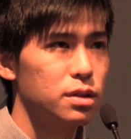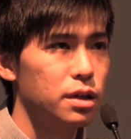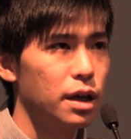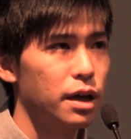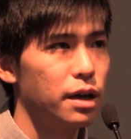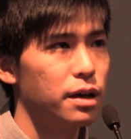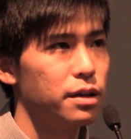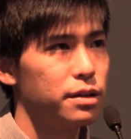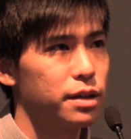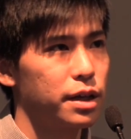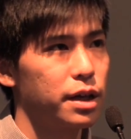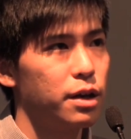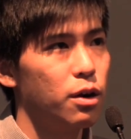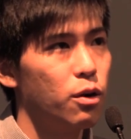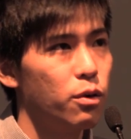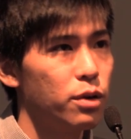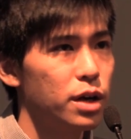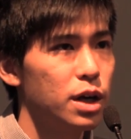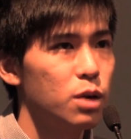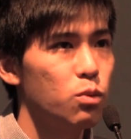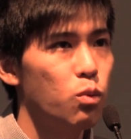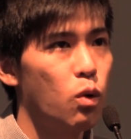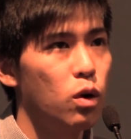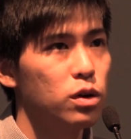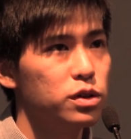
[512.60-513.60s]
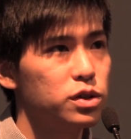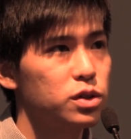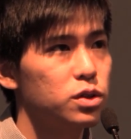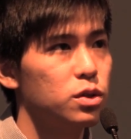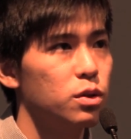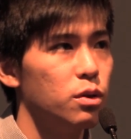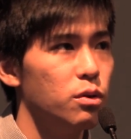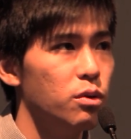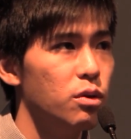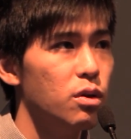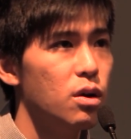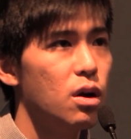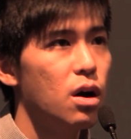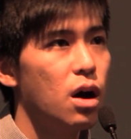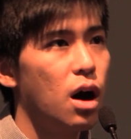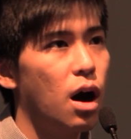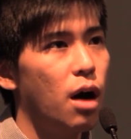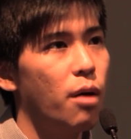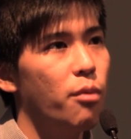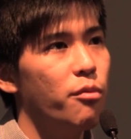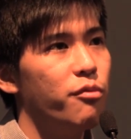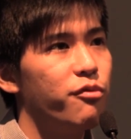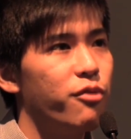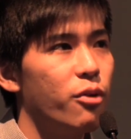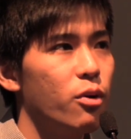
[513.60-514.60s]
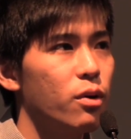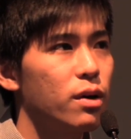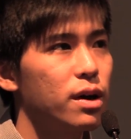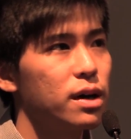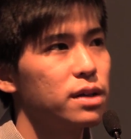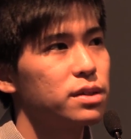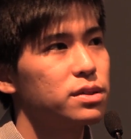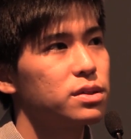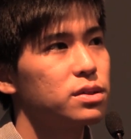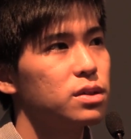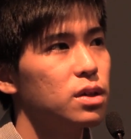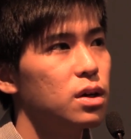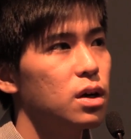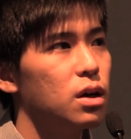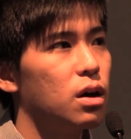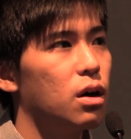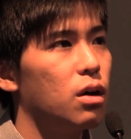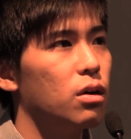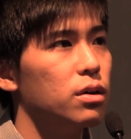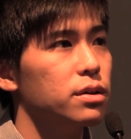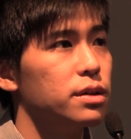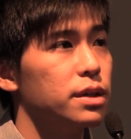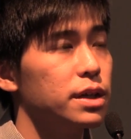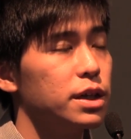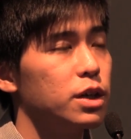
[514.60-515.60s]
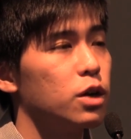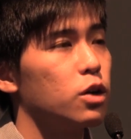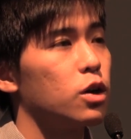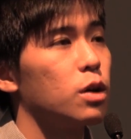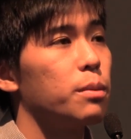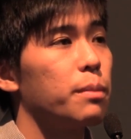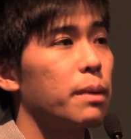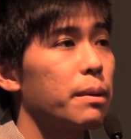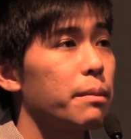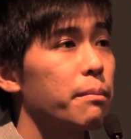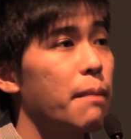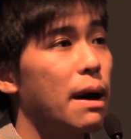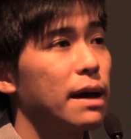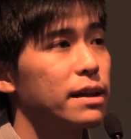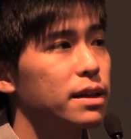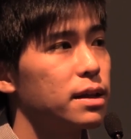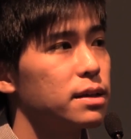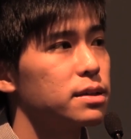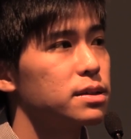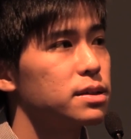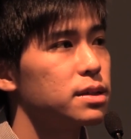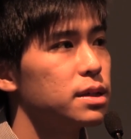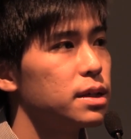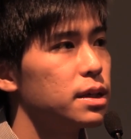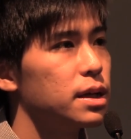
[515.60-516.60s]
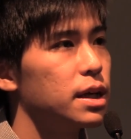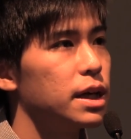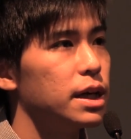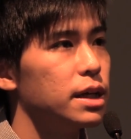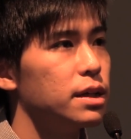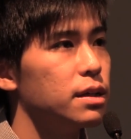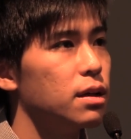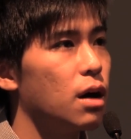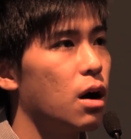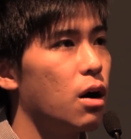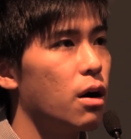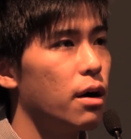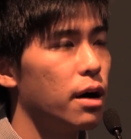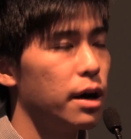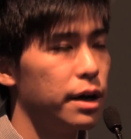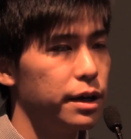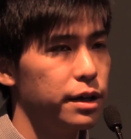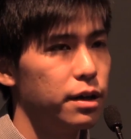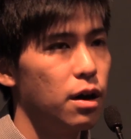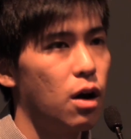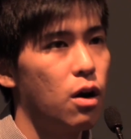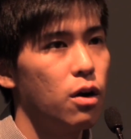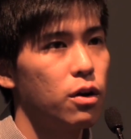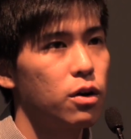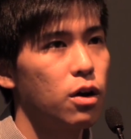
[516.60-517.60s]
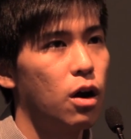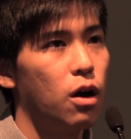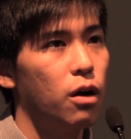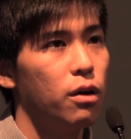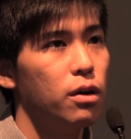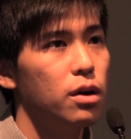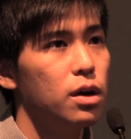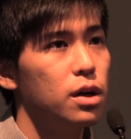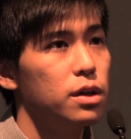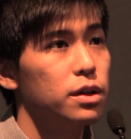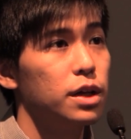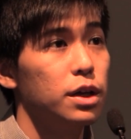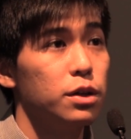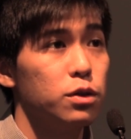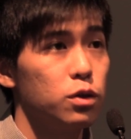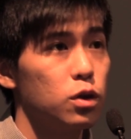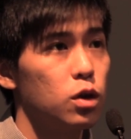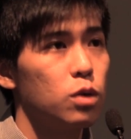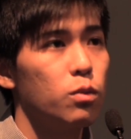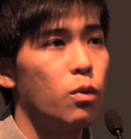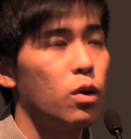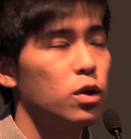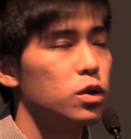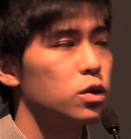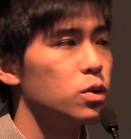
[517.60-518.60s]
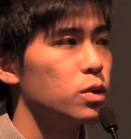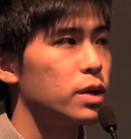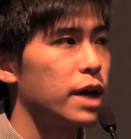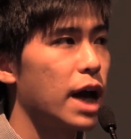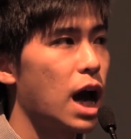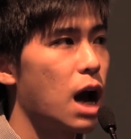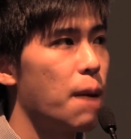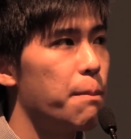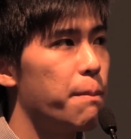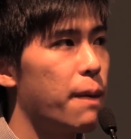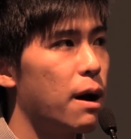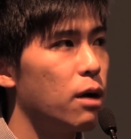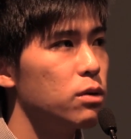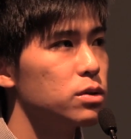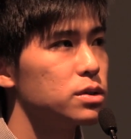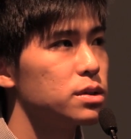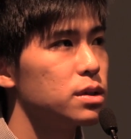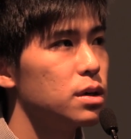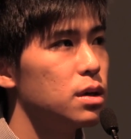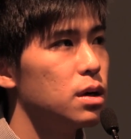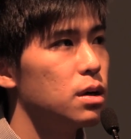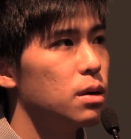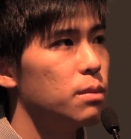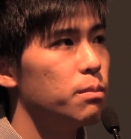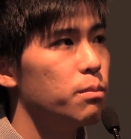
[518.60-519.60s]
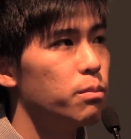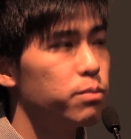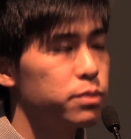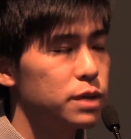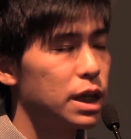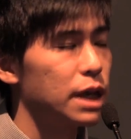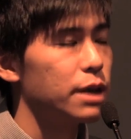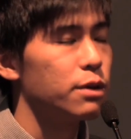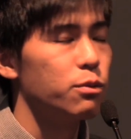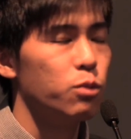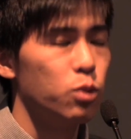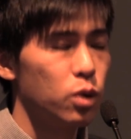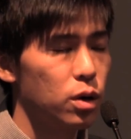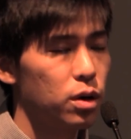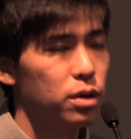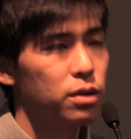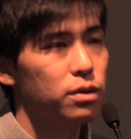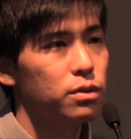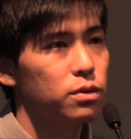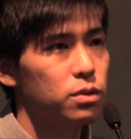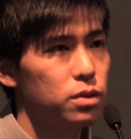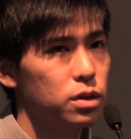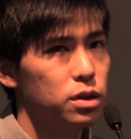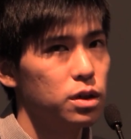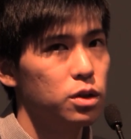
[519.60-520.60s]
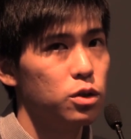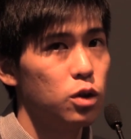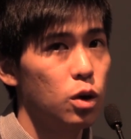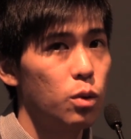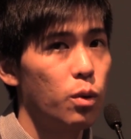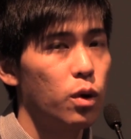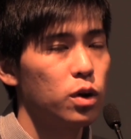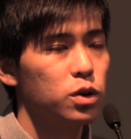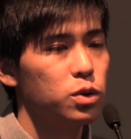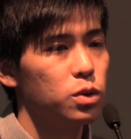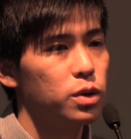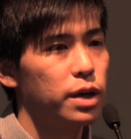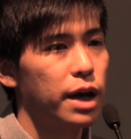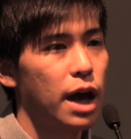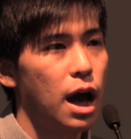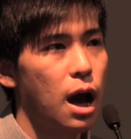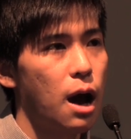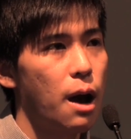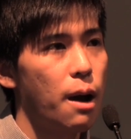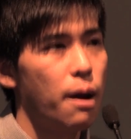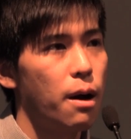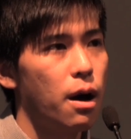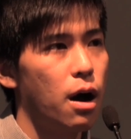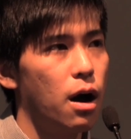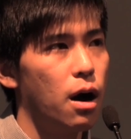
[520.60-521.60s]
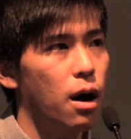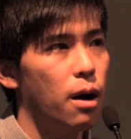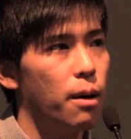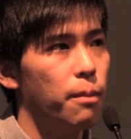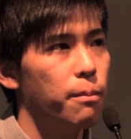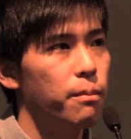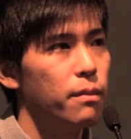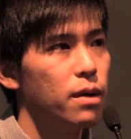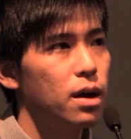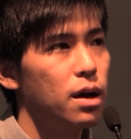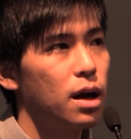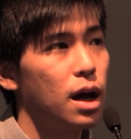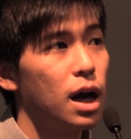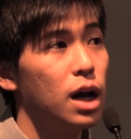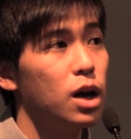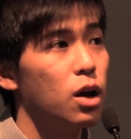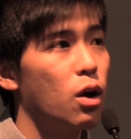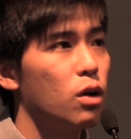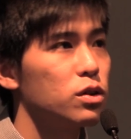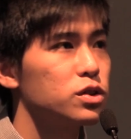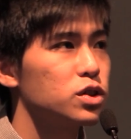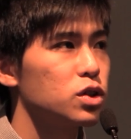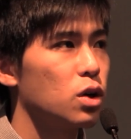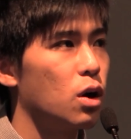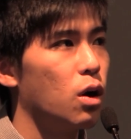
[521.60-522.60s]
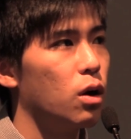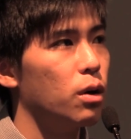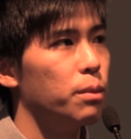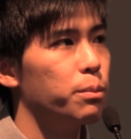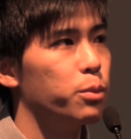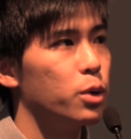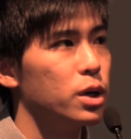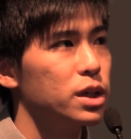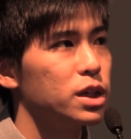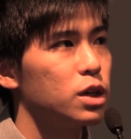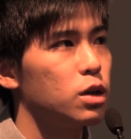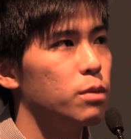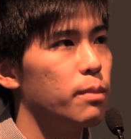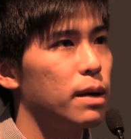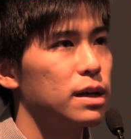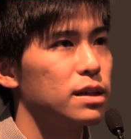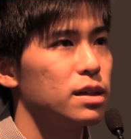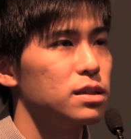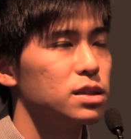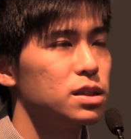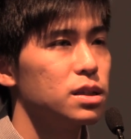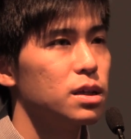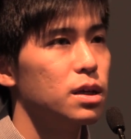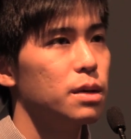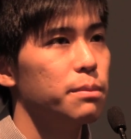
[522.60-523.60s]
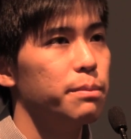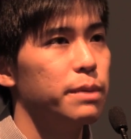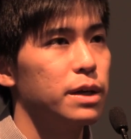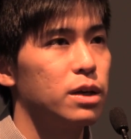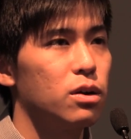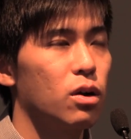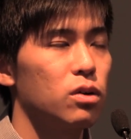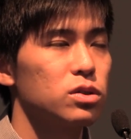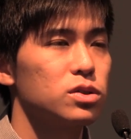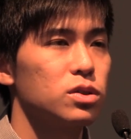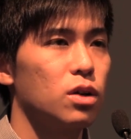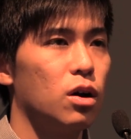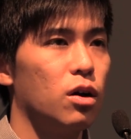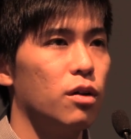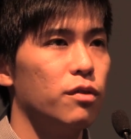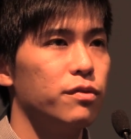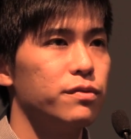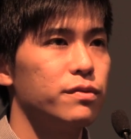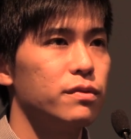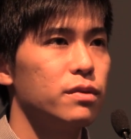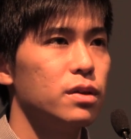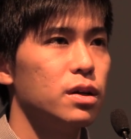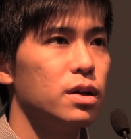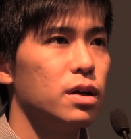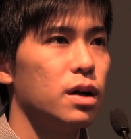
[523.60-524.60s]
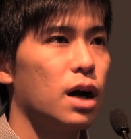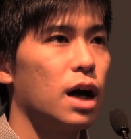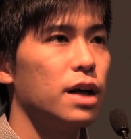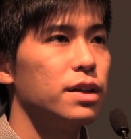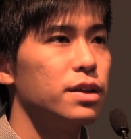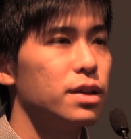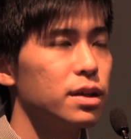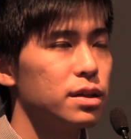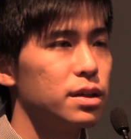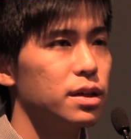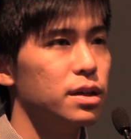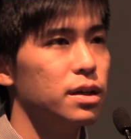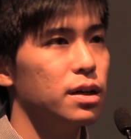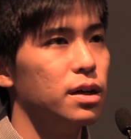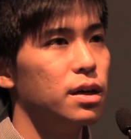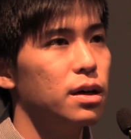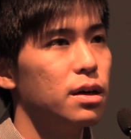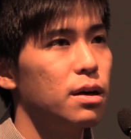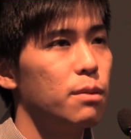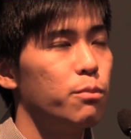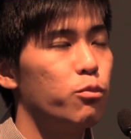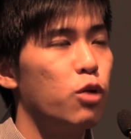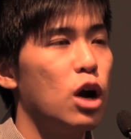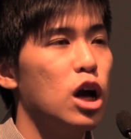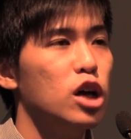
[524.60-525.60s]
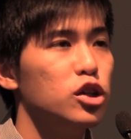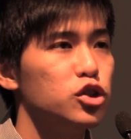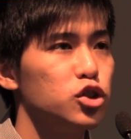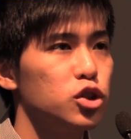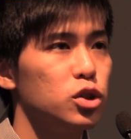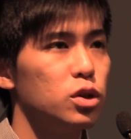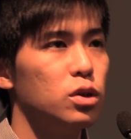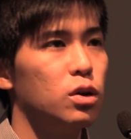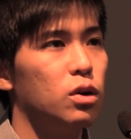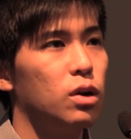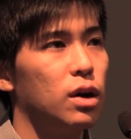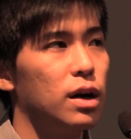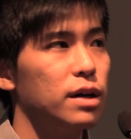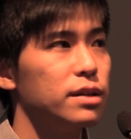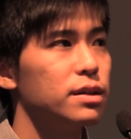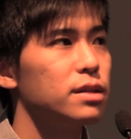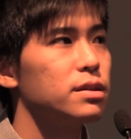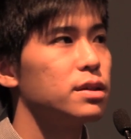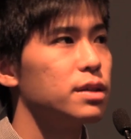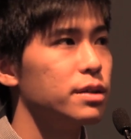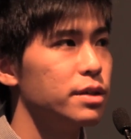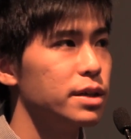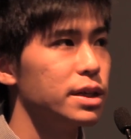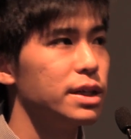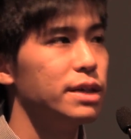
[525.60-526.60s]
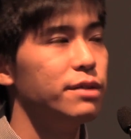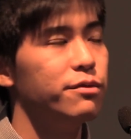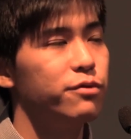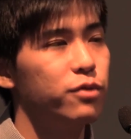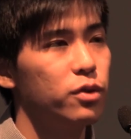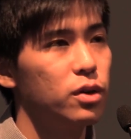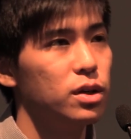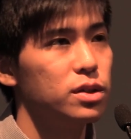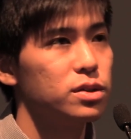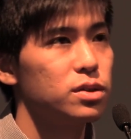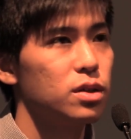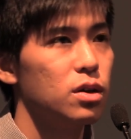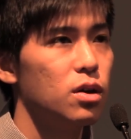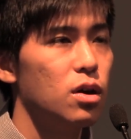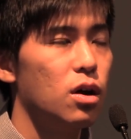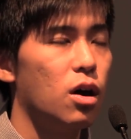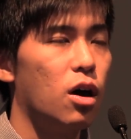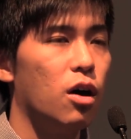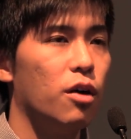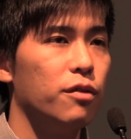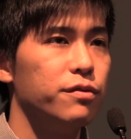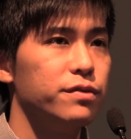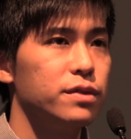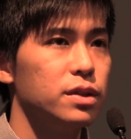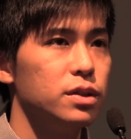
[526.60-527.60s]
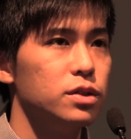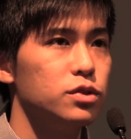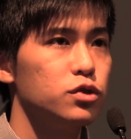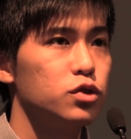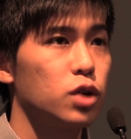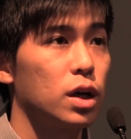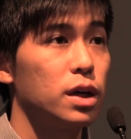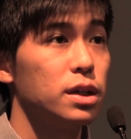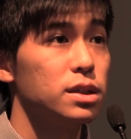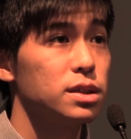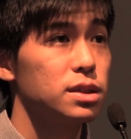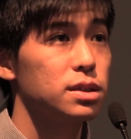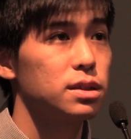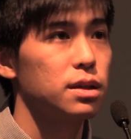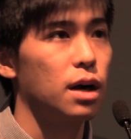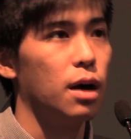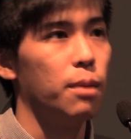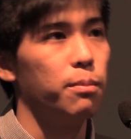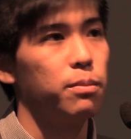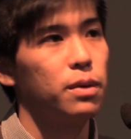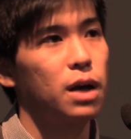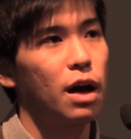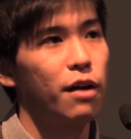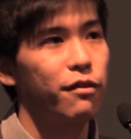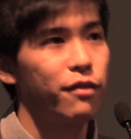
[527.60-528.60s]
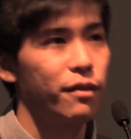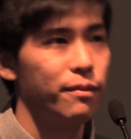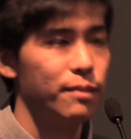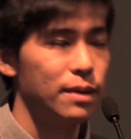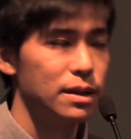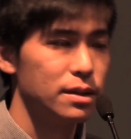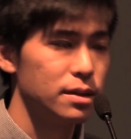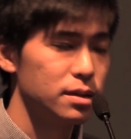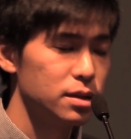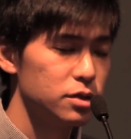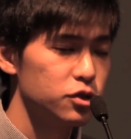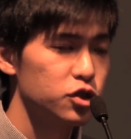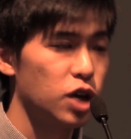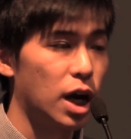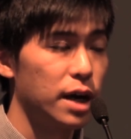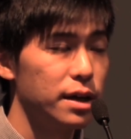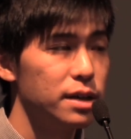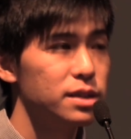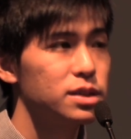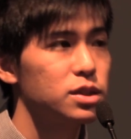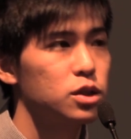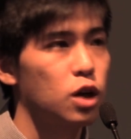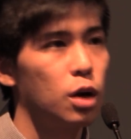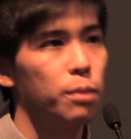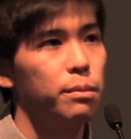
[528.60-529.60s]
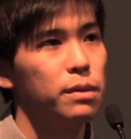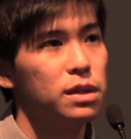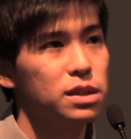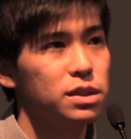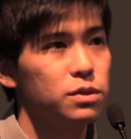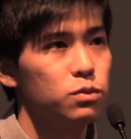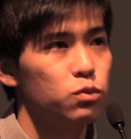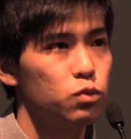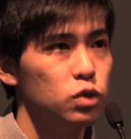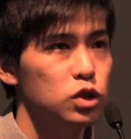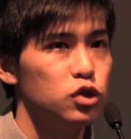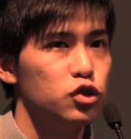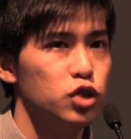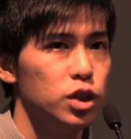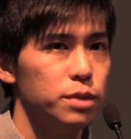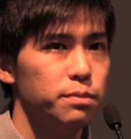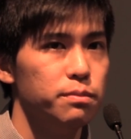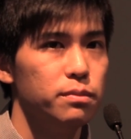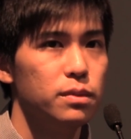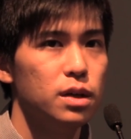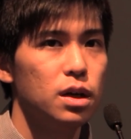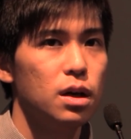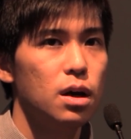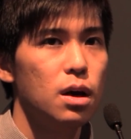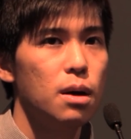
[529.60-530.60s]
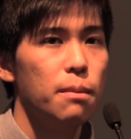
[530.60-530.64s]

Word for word: they, they only want to um, focus on the economic matters in Hong, in Hong Kong. They do not want to care about they were not, they do not want to care um, a lot on political matters because of under the pressure or under the influence of the Chinese um, government, Chinese communist regime.